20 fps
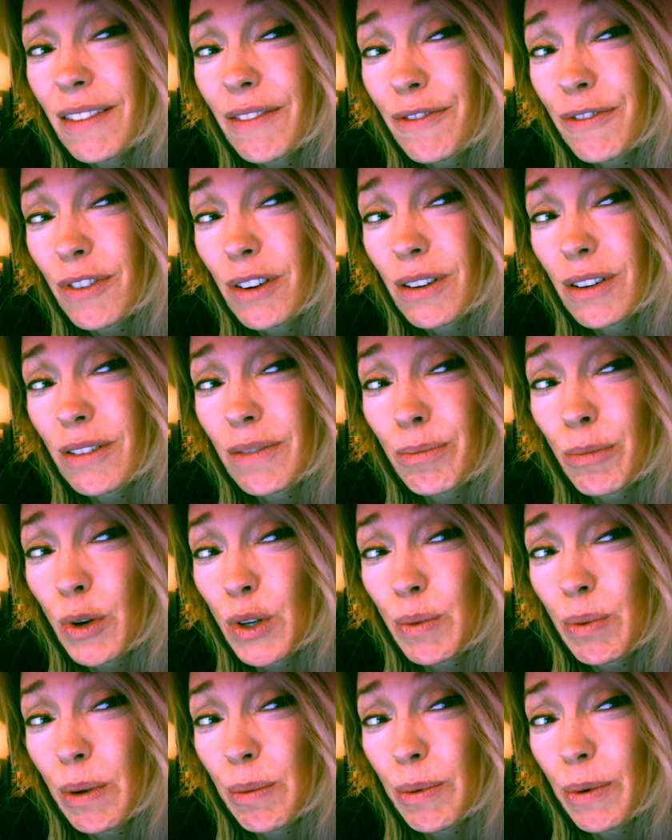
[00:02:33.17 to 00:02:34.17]
For
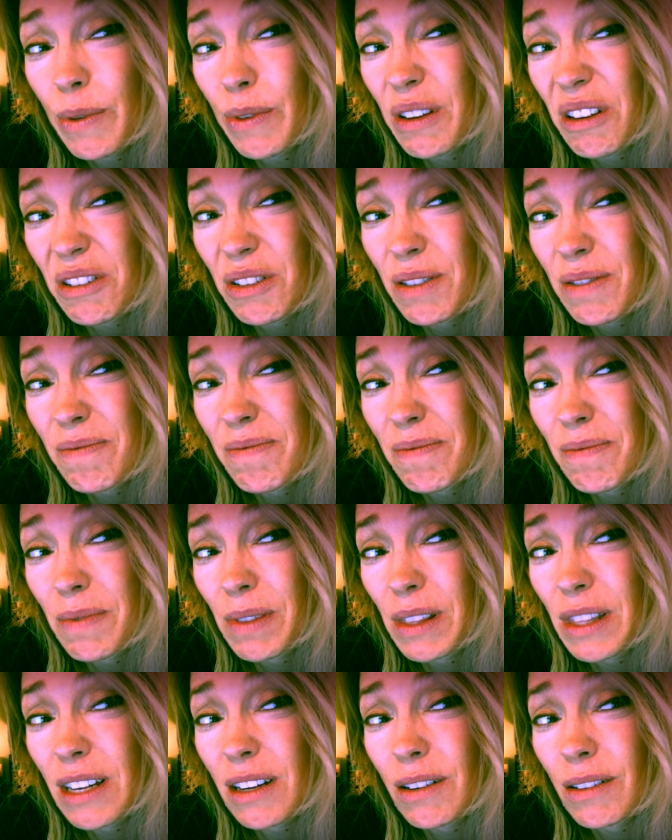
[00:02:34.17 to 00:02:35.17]
most people, there's
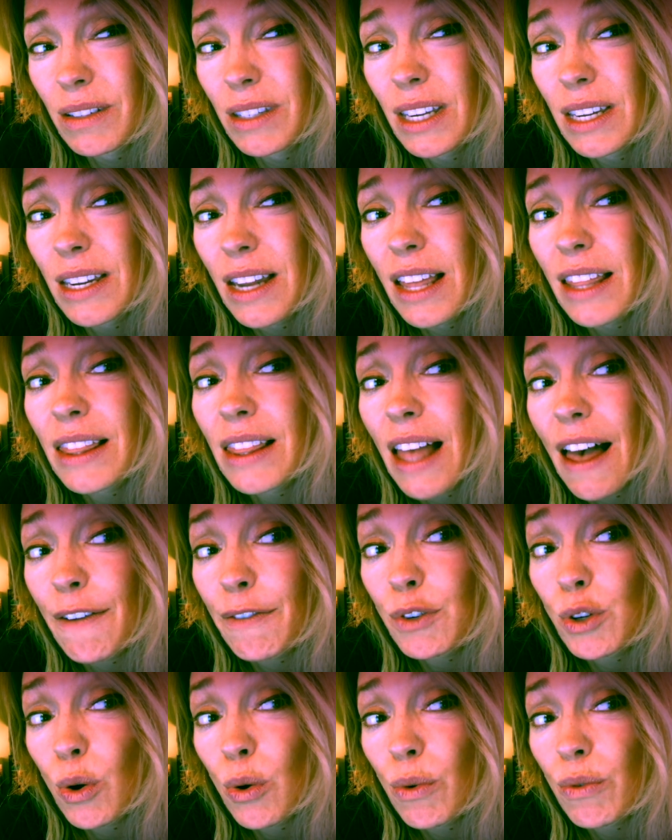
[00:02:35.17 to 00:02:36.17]
little to none
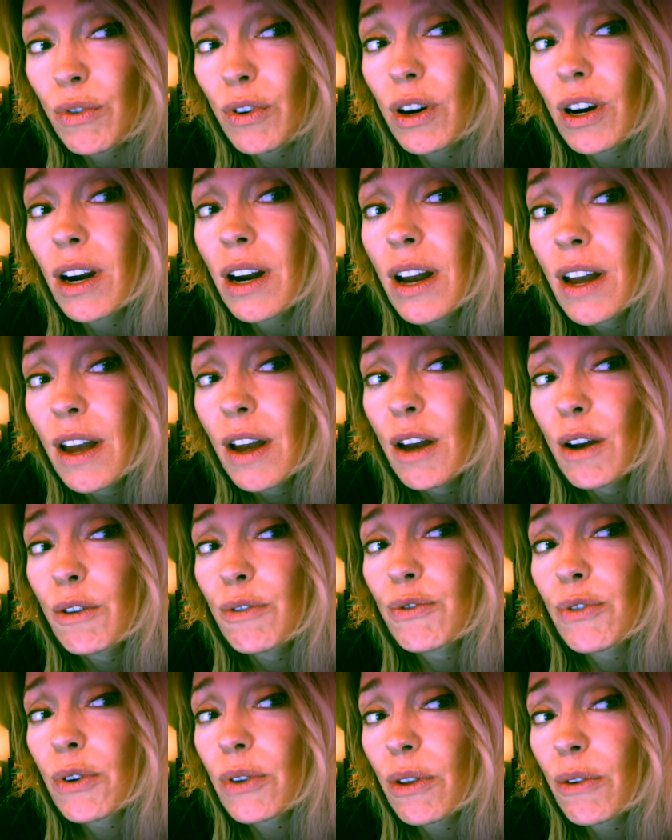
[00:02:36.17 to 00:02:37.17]
left over
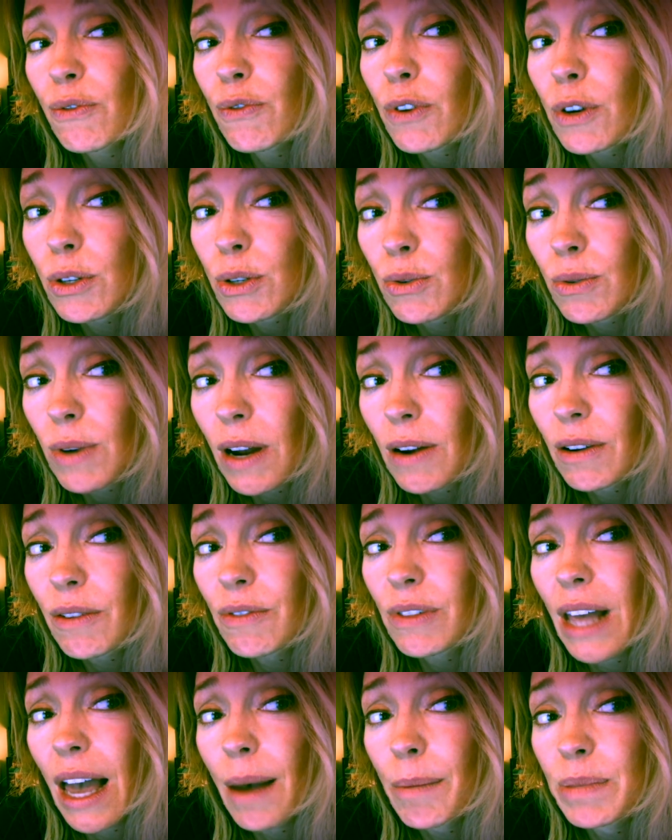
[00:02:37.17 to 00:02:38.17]
for the first round
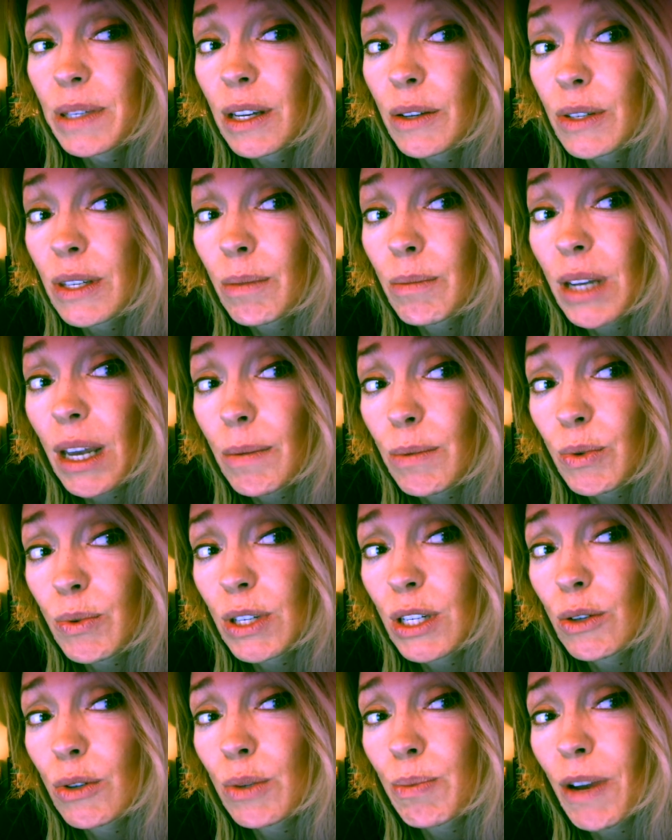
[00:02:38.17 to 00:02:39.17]
of labs. Now, sometimes
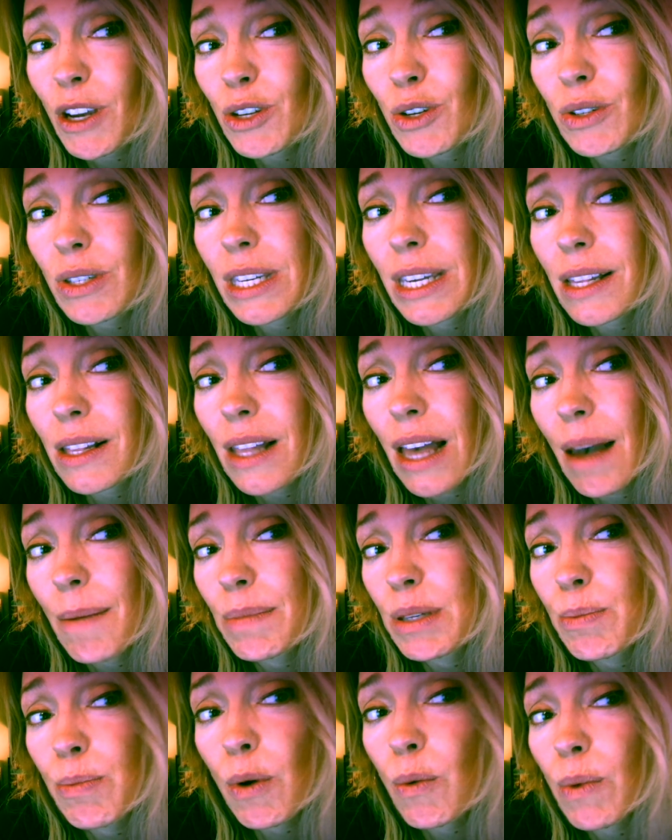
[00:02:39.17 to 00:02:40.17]
we do specialty
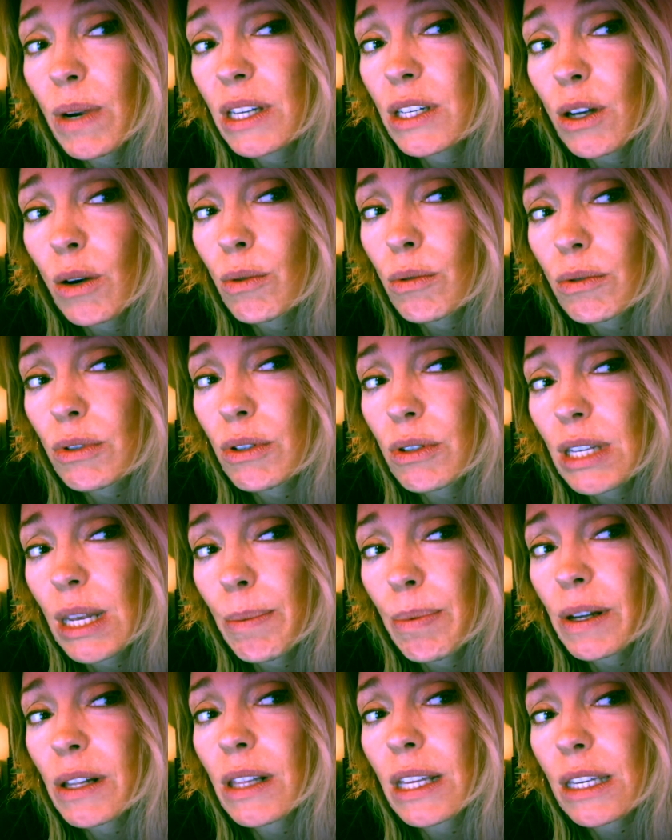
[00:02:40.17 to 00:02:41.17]
labs, but we don't
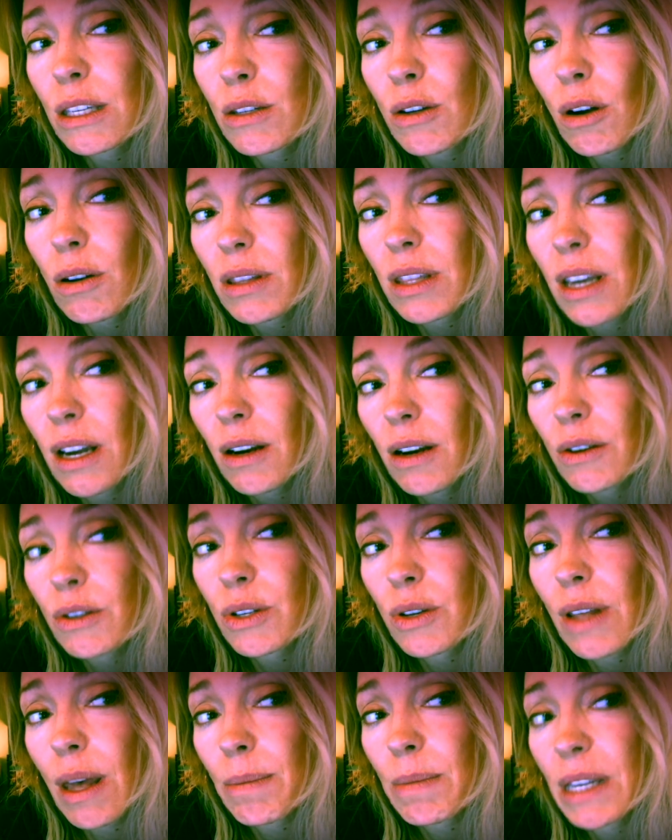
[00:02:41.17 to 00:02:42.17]
typically start there.
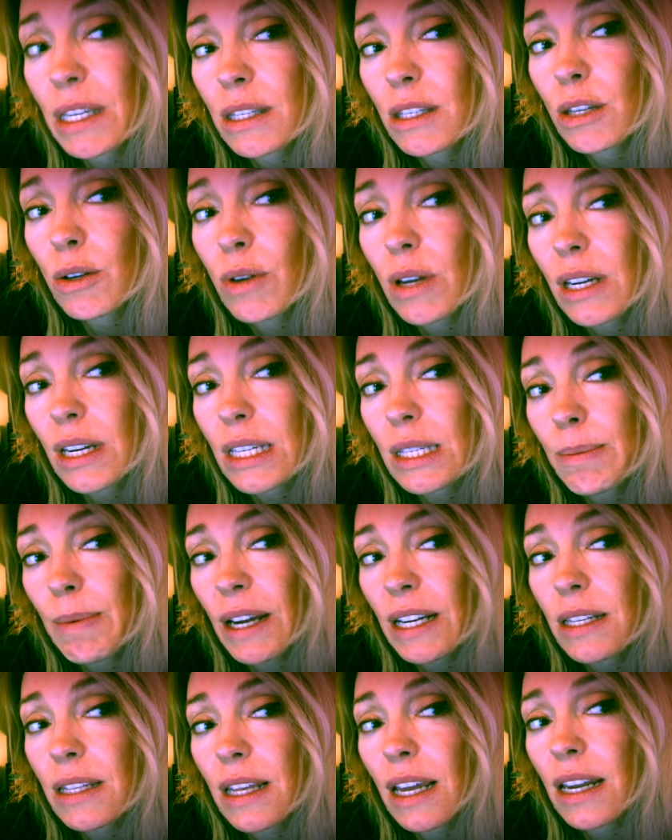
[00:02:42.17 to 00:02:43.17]
So that means you can
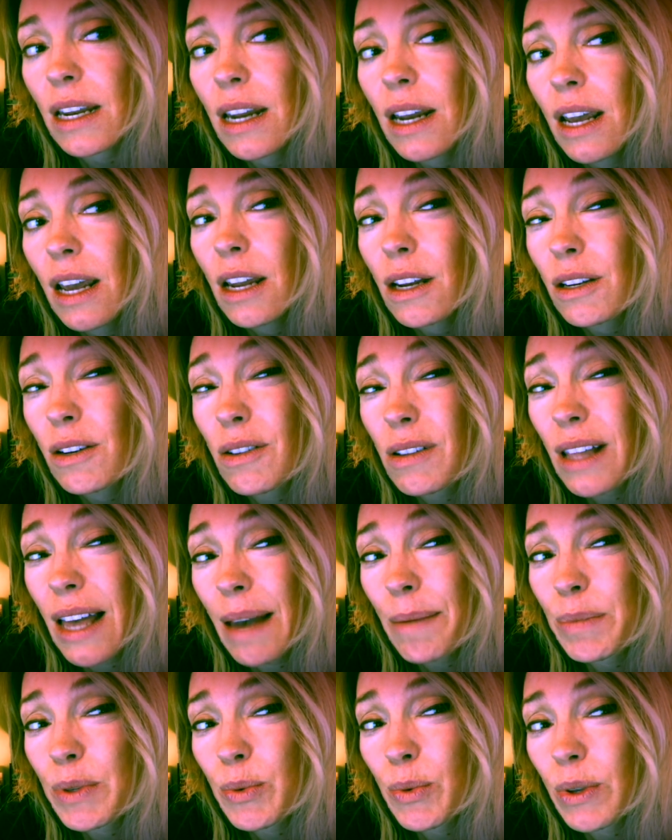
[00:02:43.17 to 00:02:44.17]
expect that your
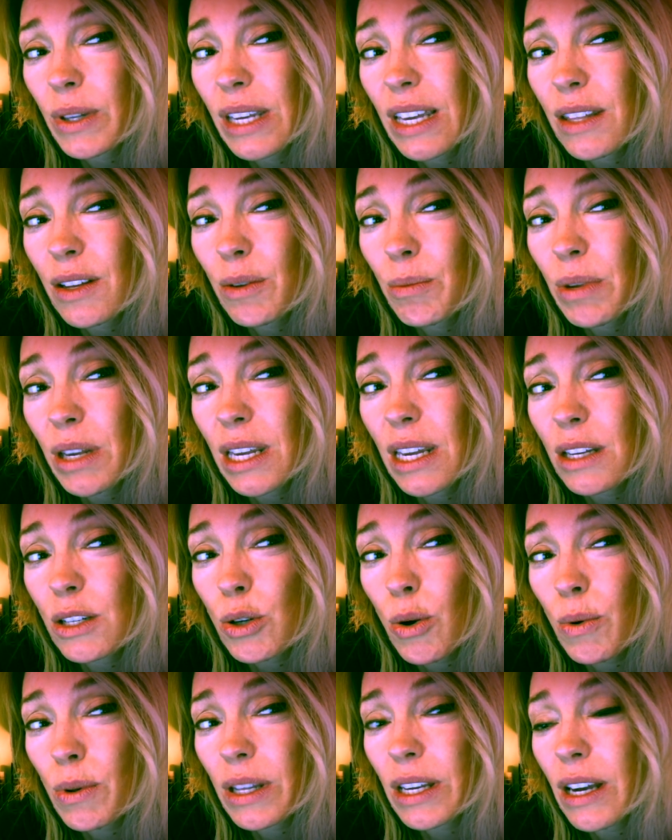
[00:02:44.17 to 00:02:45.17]
labs will either be
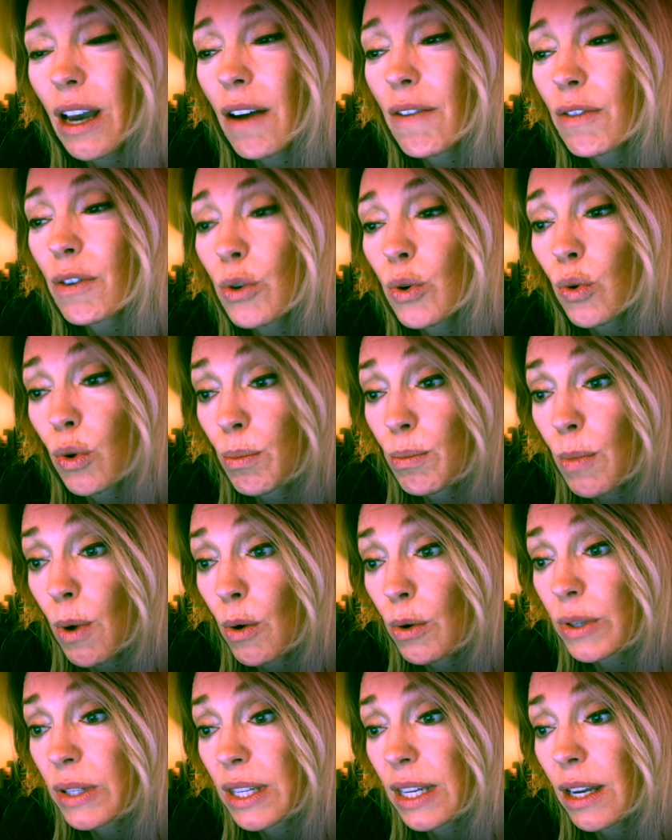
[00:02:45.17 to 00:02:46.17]
totally covered or
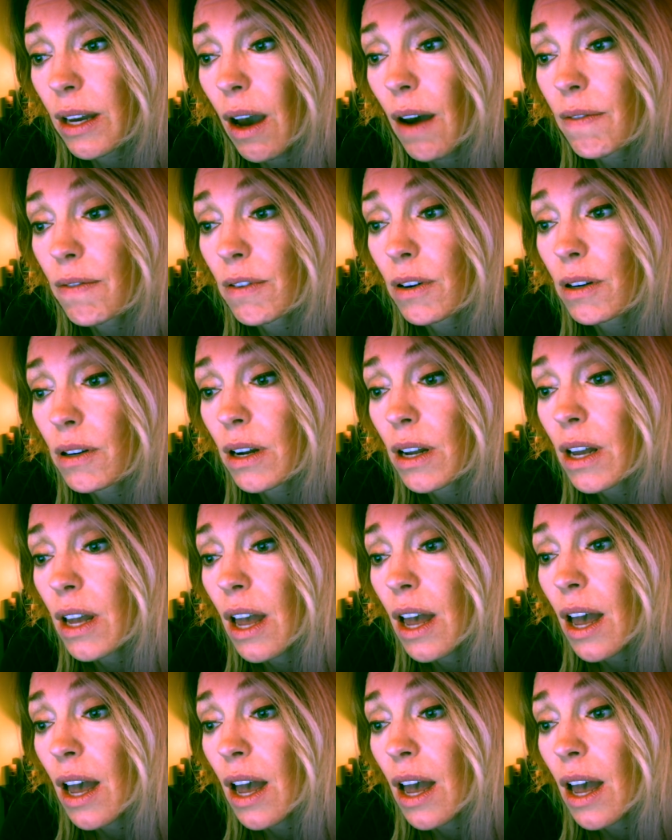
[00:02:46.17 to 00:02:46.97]
mostly covered.